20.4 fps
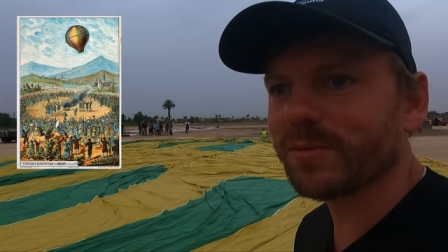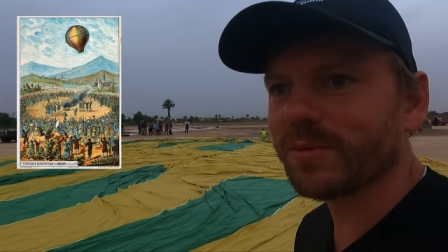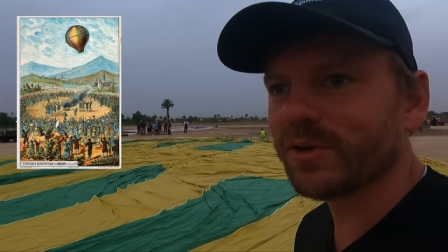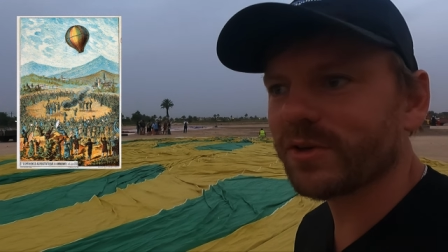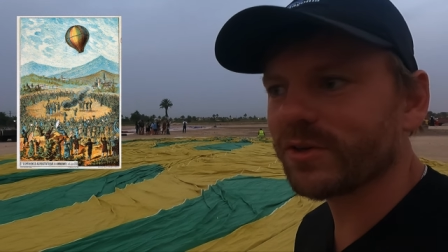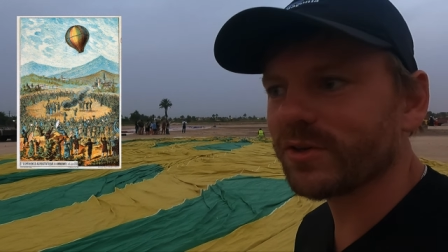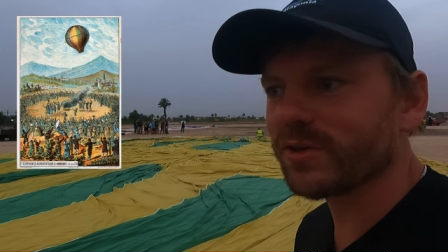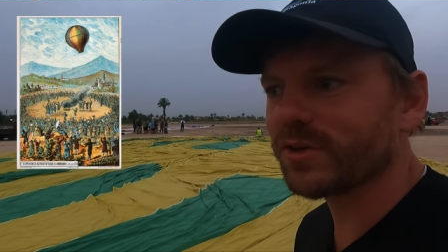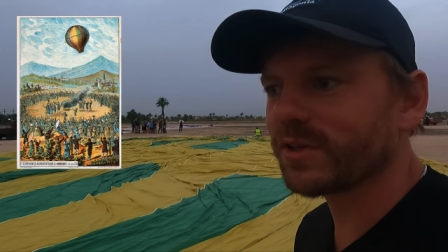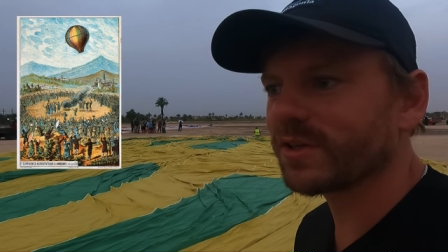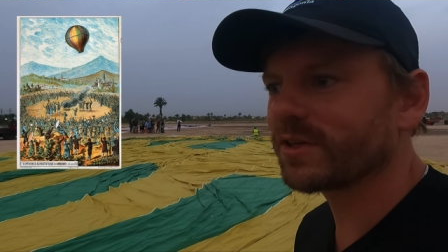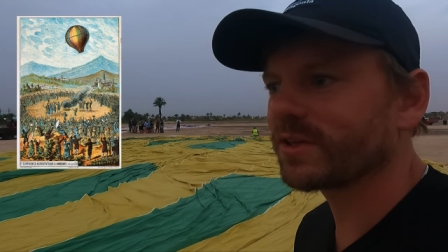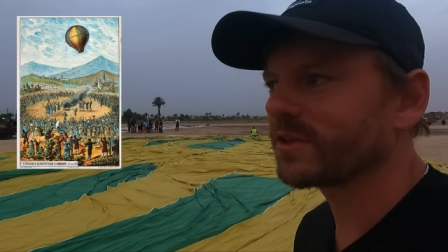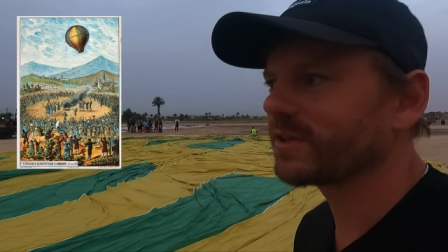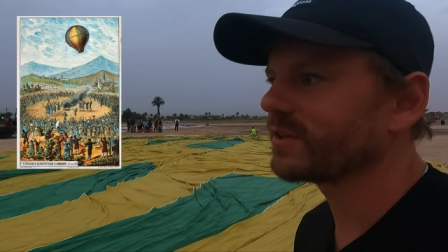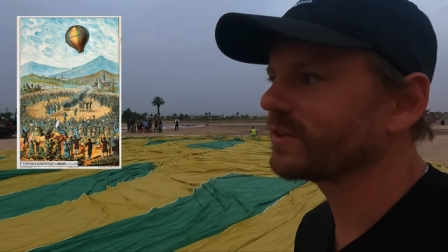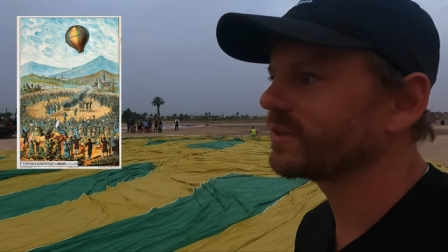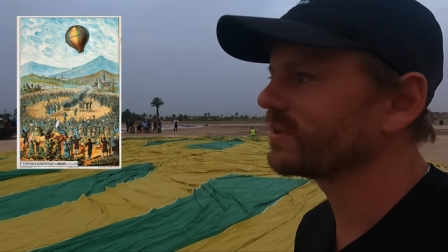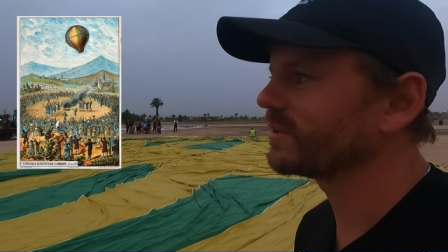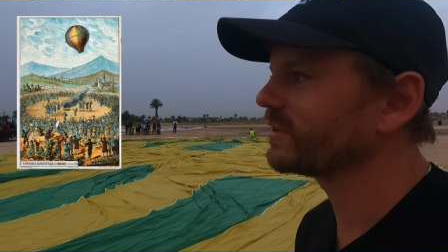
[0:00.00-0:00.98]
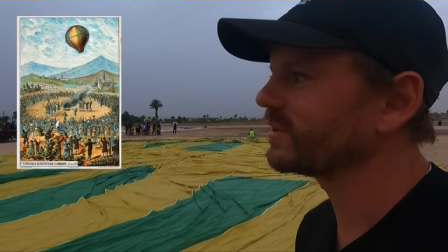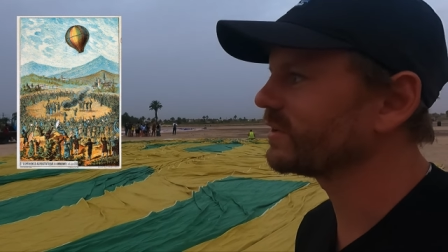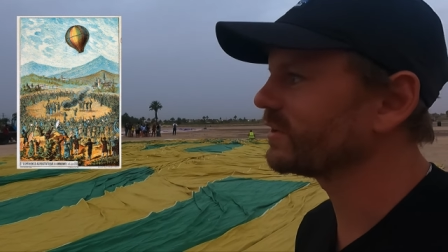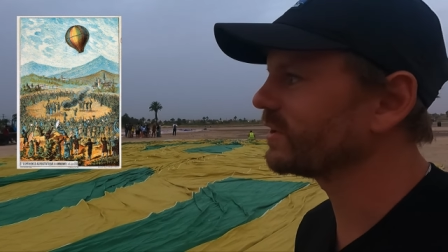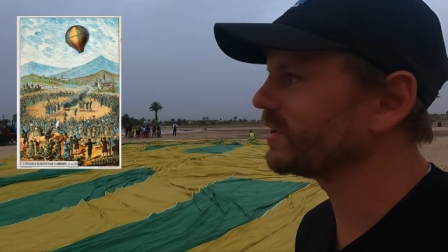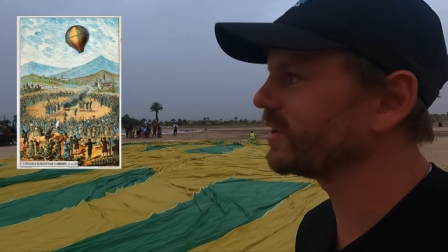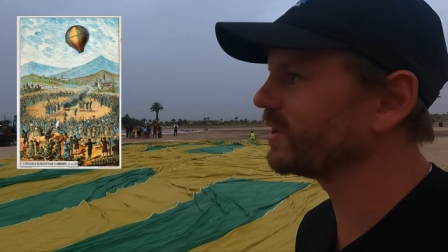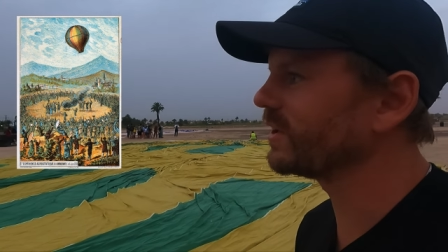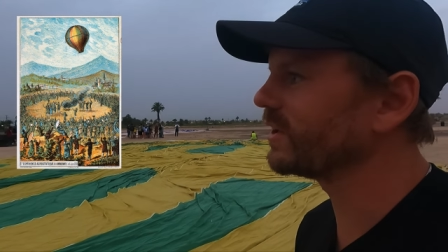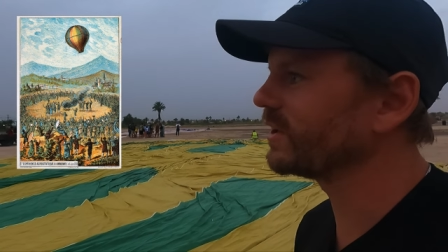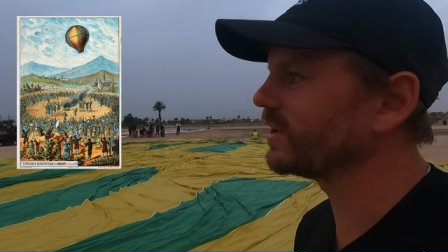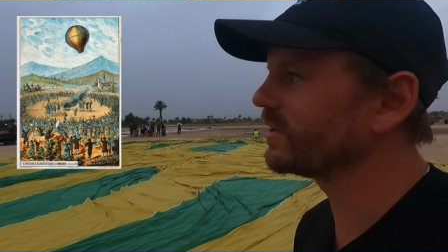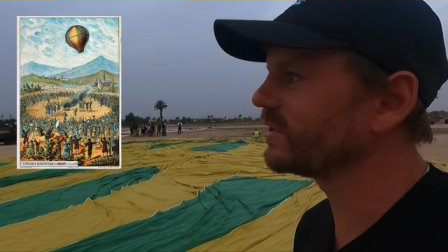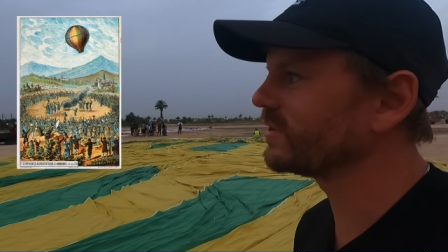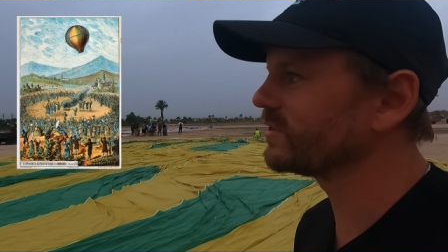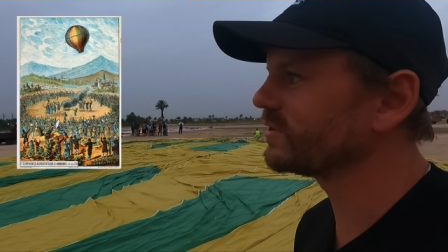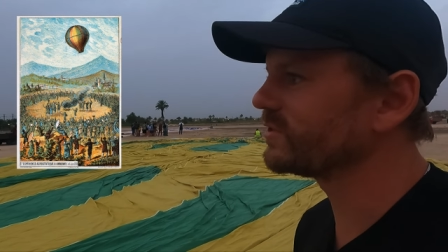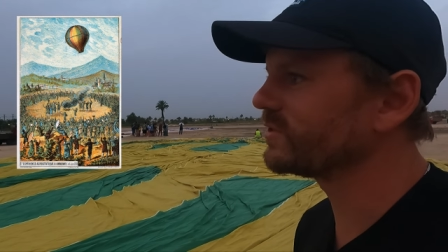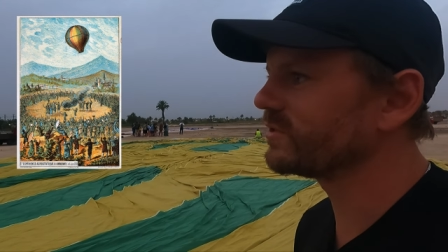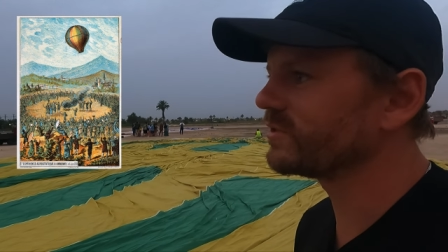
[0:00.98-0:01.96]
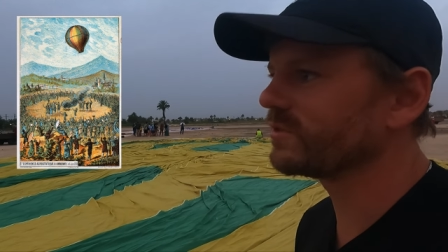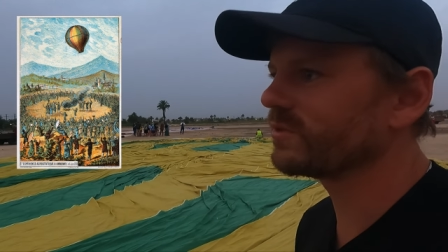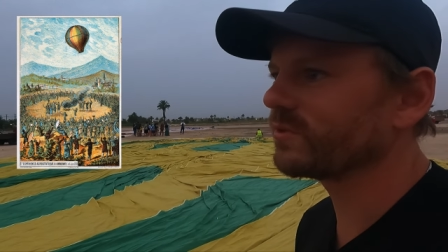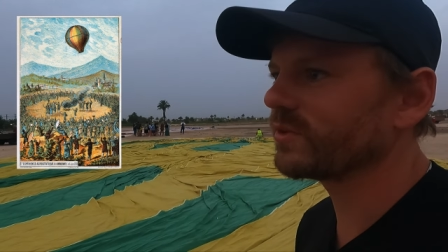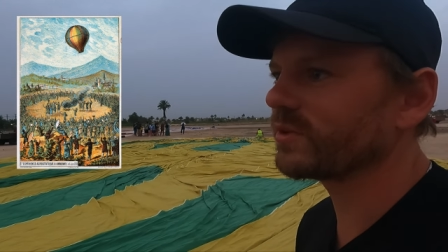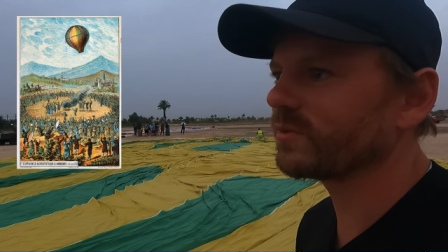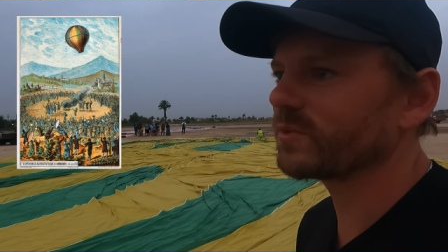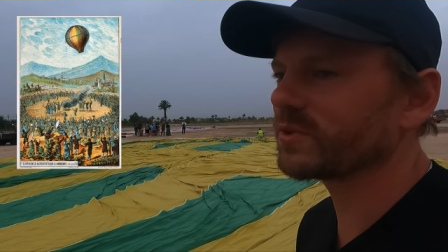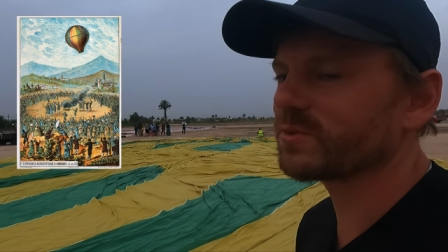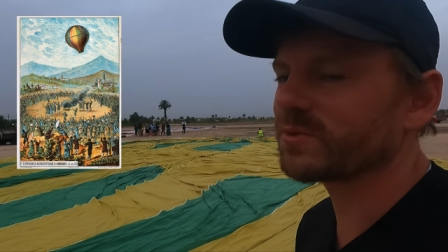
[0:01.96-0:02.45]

air balloon, uh,